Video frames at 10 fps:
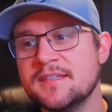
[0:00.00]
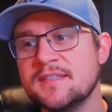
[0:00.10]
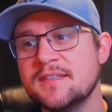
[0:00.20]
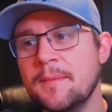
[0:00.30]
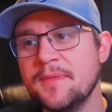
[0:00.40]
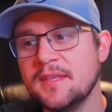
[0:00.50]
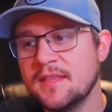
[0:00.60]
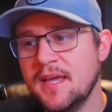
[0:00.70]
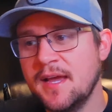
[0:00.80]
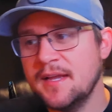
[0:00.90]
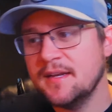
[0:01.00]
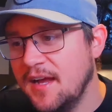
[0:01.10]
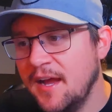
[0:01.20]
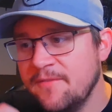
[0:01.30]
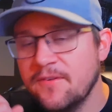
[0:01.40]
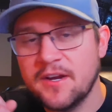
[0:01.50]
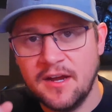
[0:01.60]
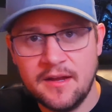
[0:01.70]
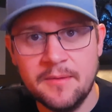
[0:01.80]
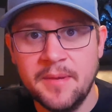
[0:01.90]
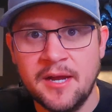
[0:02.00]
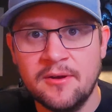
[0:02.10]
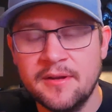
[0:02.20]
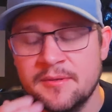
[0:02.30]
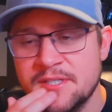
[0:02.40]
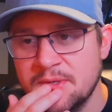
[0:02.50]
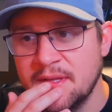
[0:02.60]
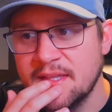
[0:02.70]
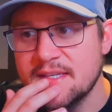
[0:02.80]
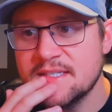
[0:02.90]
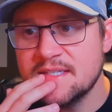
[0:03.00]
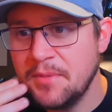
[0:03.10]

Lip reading: is something that I forgot about in doing this.